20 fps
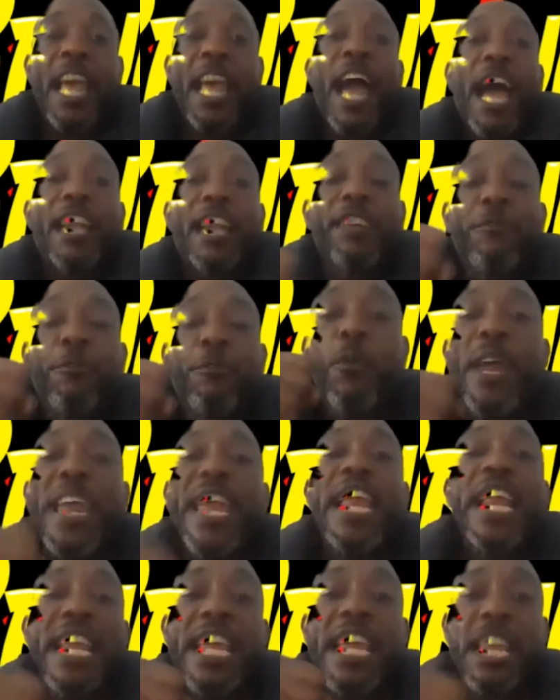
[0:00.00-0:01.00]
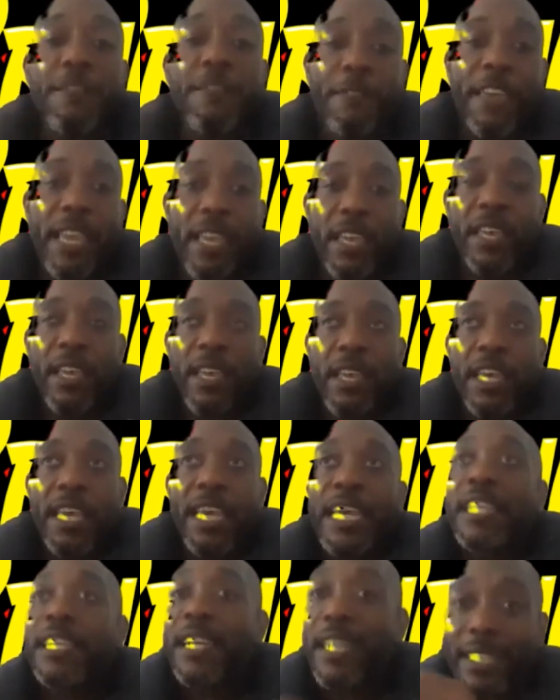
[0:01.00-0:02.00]
And if we leave it
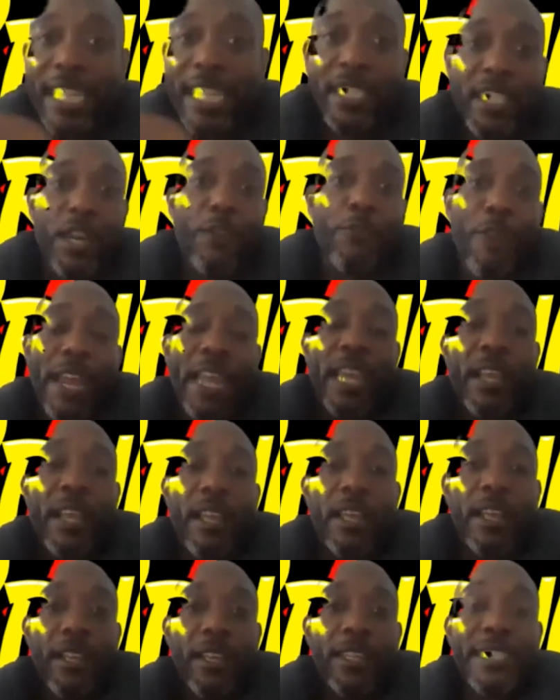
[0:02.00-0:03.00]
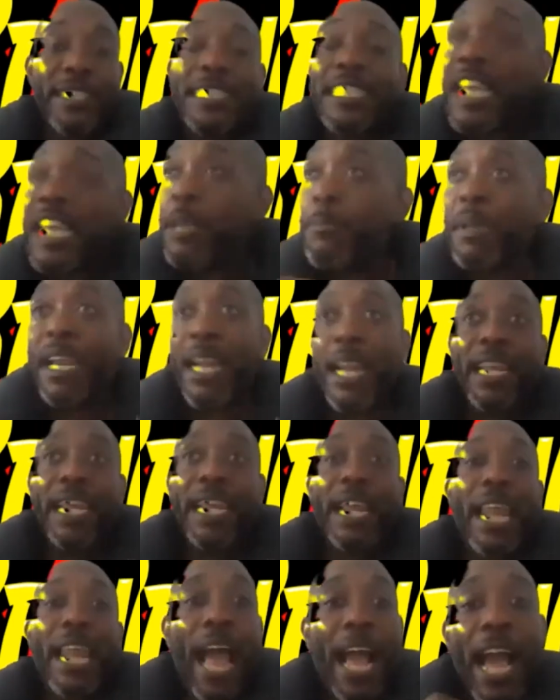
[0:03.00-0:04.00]
in a disarray,
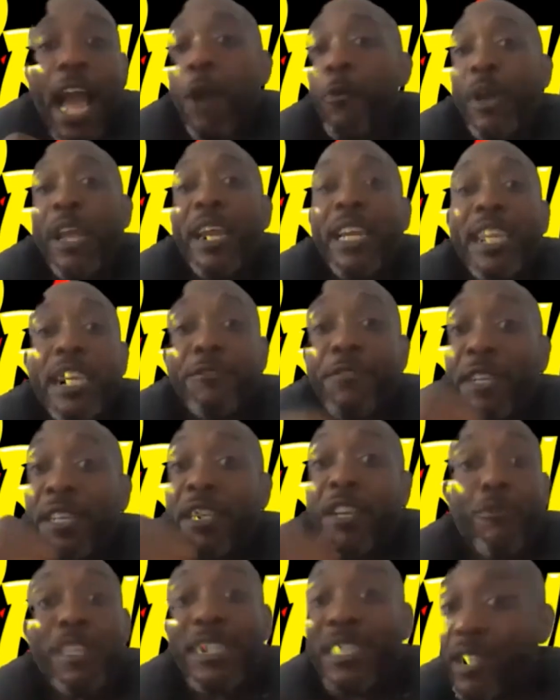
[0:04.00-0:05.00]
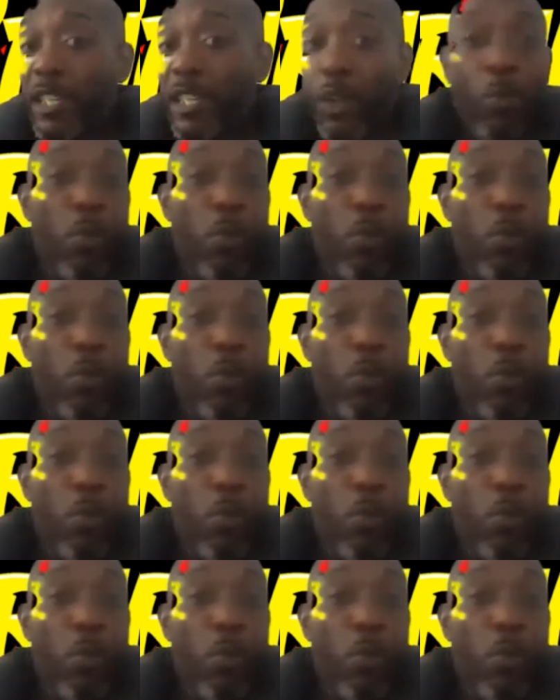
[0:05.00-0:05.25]
seemingly like how we're leaving the rest of the